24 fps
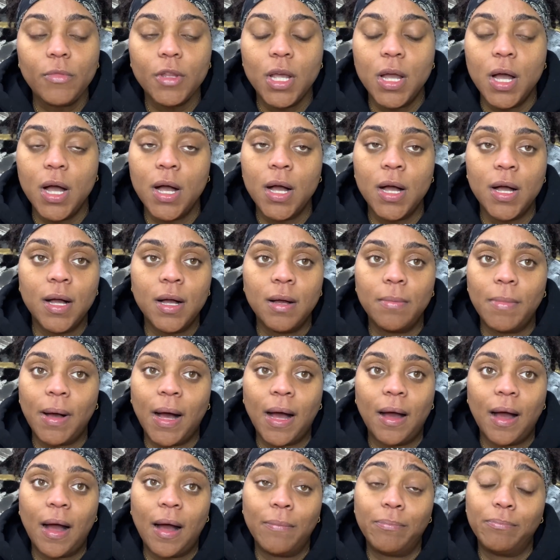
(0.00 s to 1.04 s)

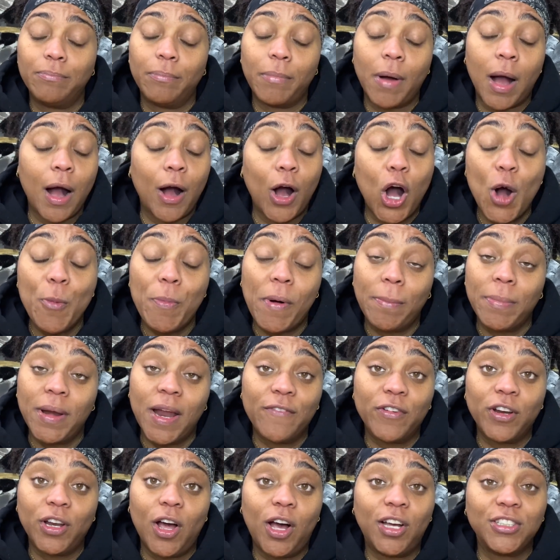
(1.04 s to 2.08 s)
I hope I'm
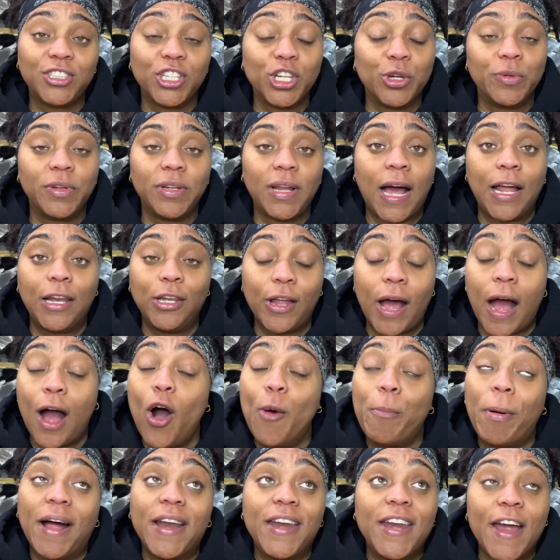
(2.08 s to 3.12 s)
never lost in I
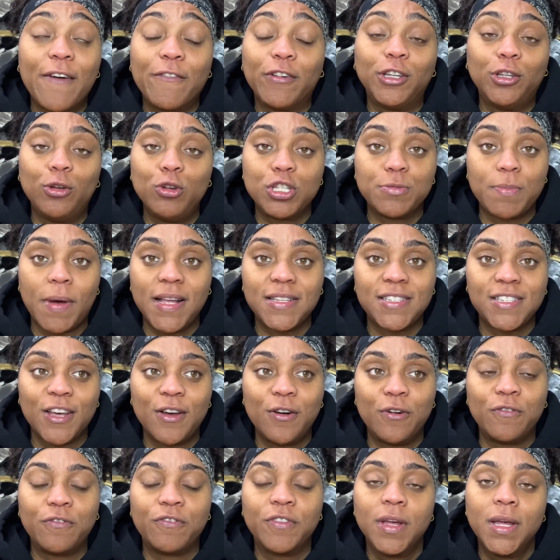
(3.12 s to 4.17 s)
hope I never lose
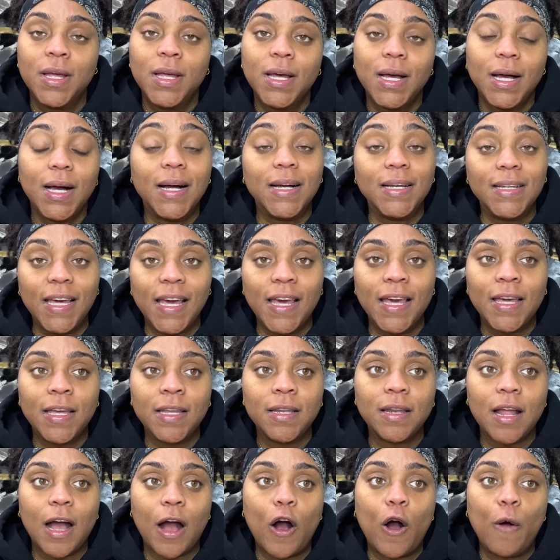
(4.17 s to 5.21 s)
myself
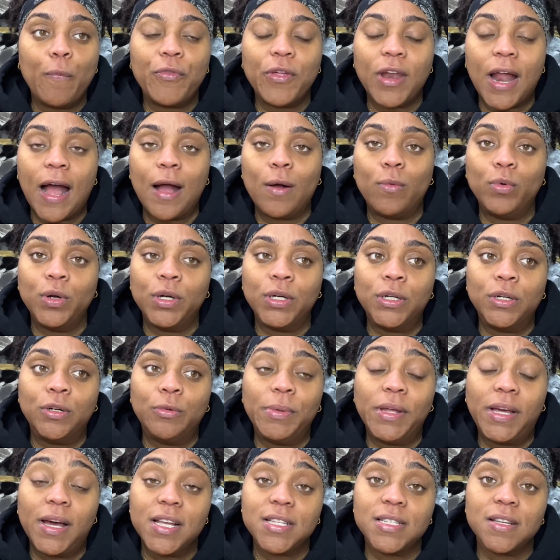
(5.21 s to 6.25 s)
again. I hope that I will,
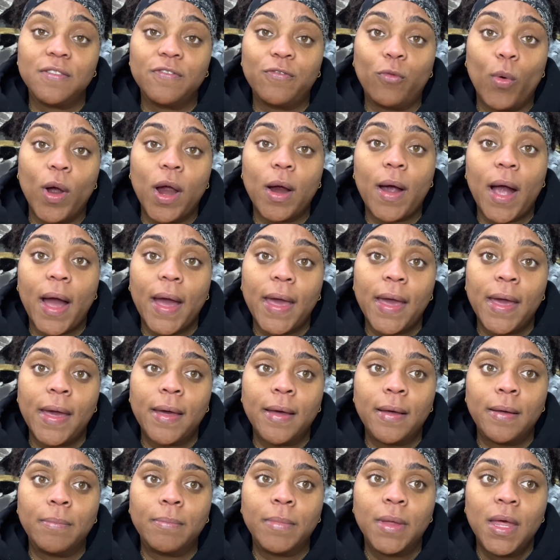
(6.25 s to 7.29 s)
because of where I
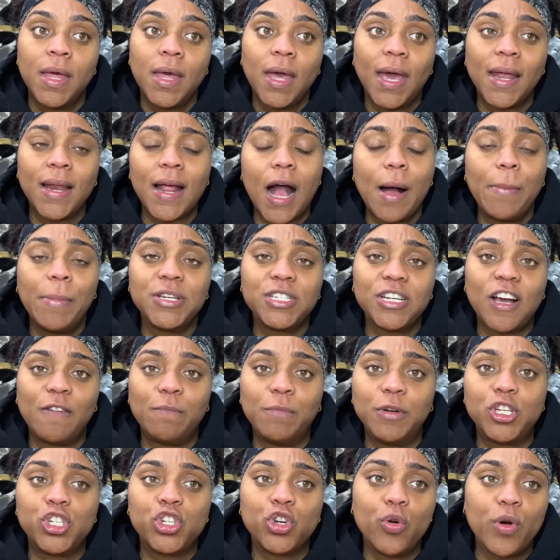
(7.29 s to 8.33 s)
am and how much I've
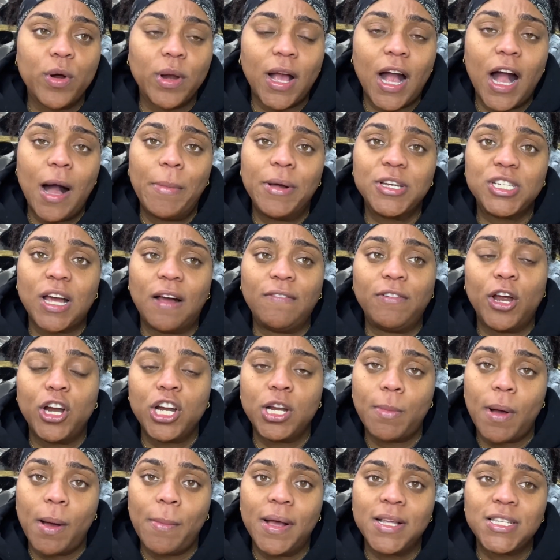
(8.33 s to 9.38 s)
matured and how much I've learned
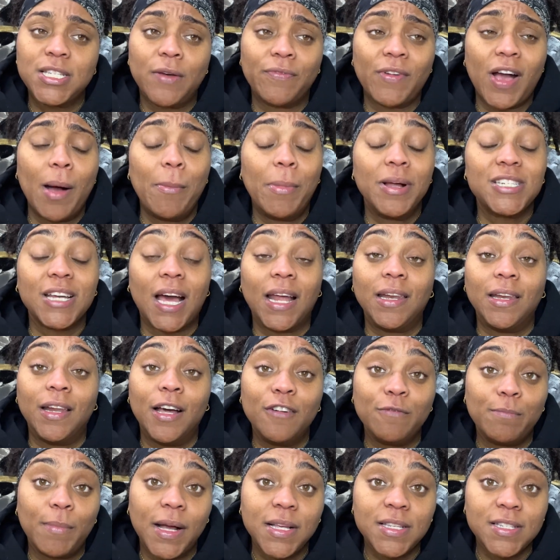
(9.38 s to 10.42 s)
about myself and how much I
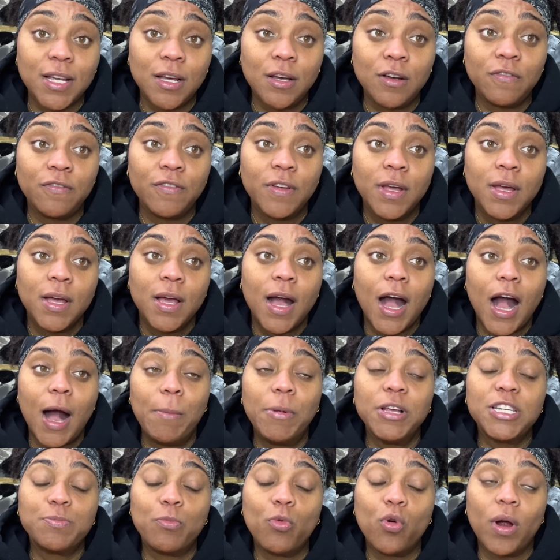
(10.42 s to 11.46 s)
love myself, how
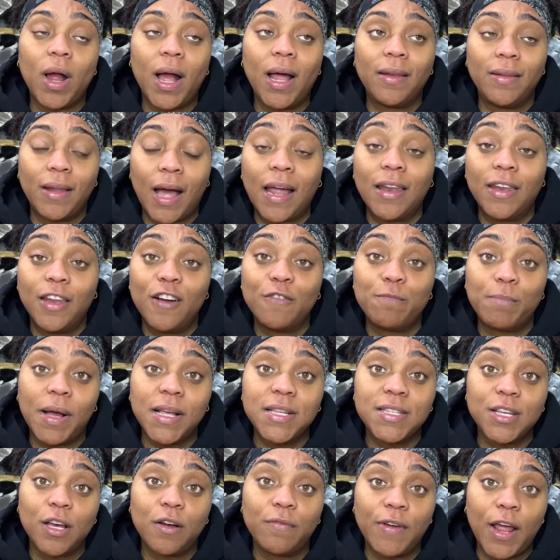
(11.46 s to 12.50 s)
much more I love
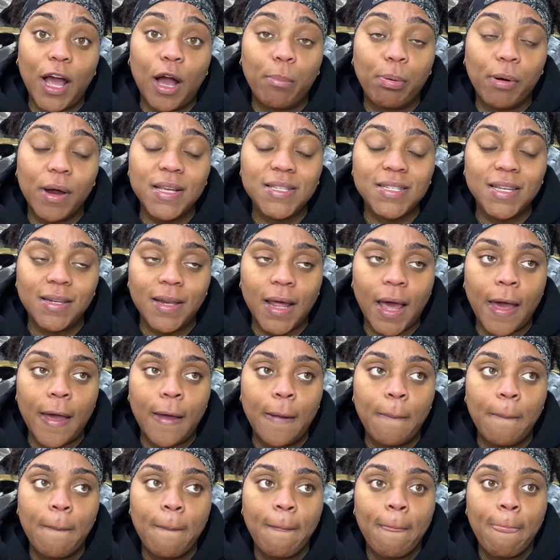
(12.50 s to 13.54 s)
myself now present
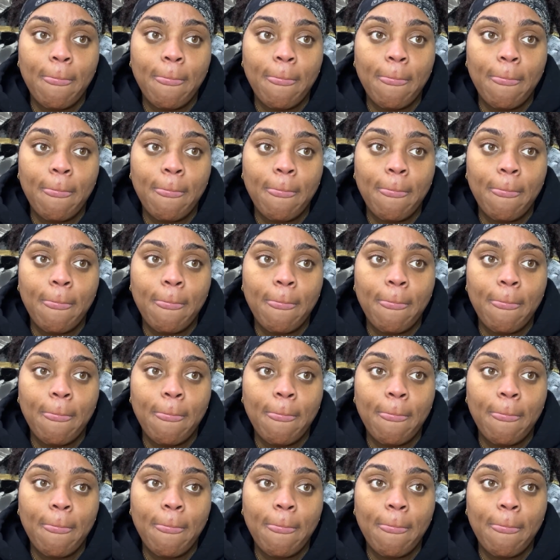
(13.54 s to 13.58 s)
day.